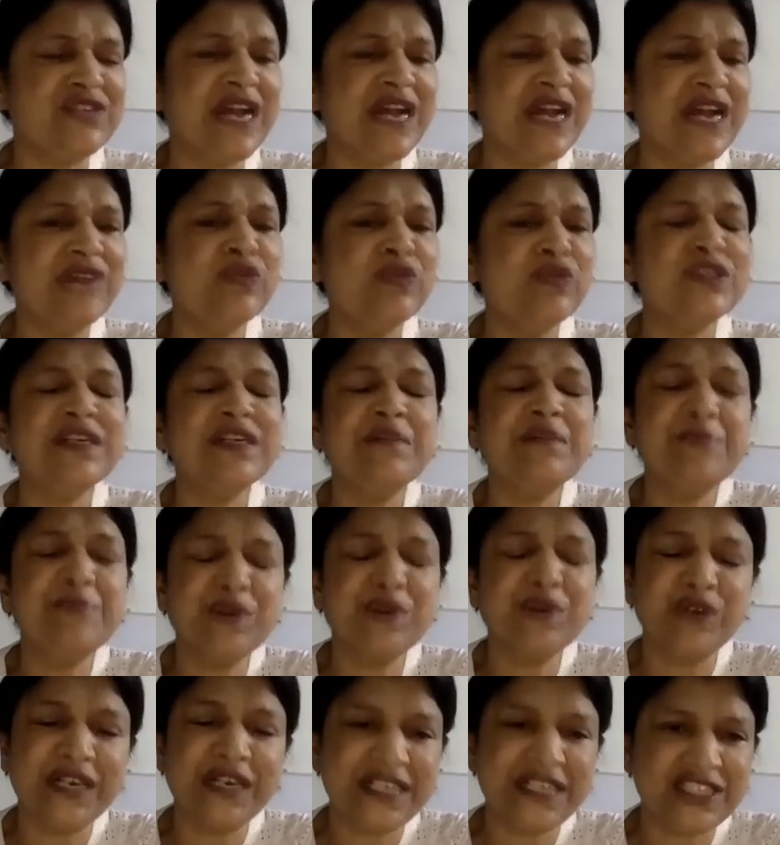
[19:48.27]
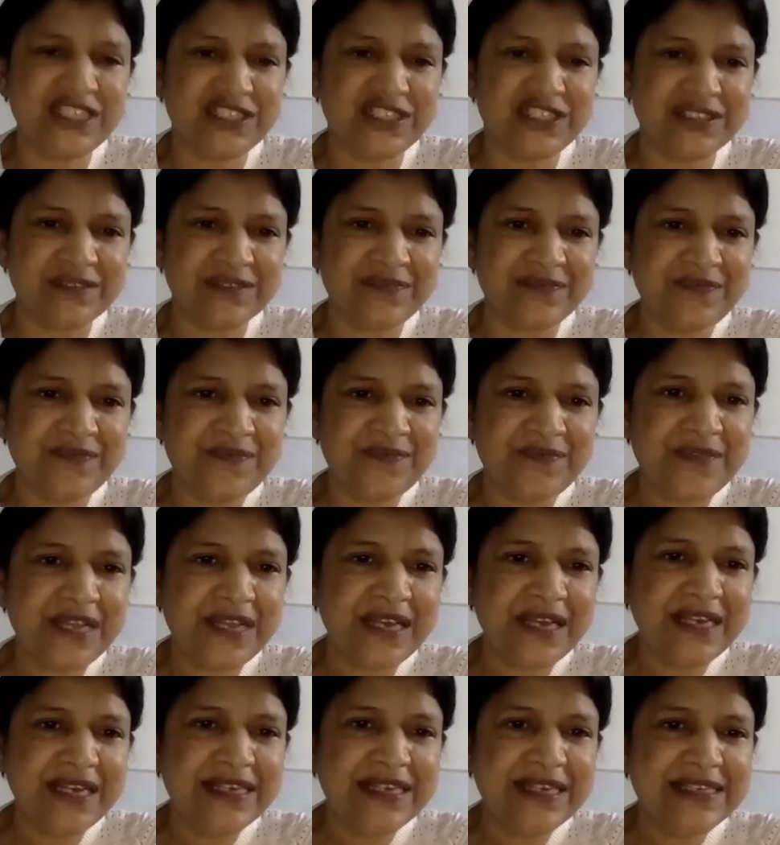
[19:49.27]
I was a computer teacher.
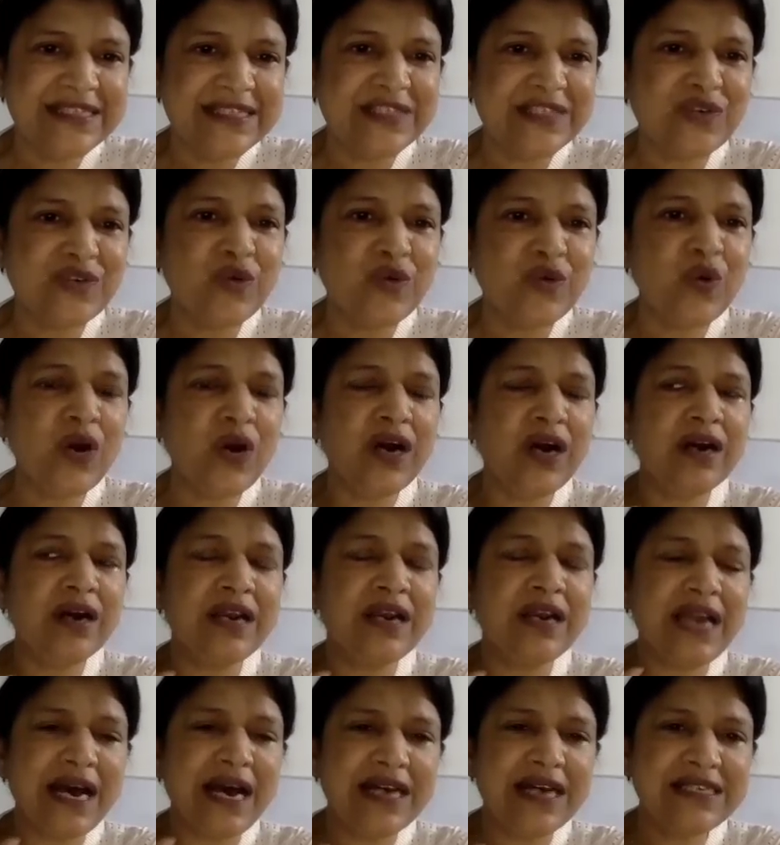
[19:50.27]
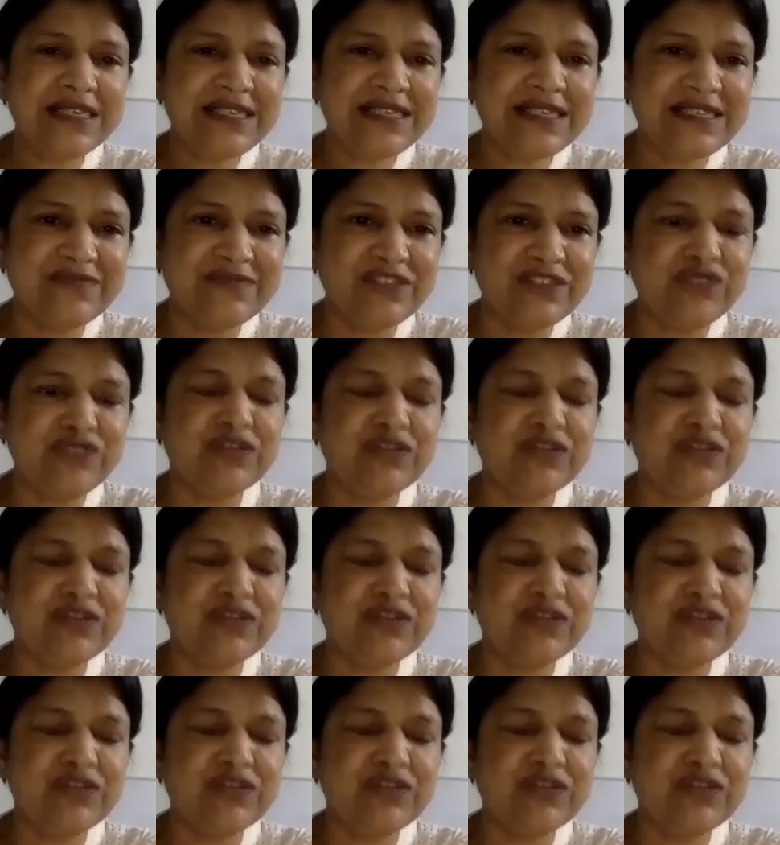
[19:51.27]
So a class which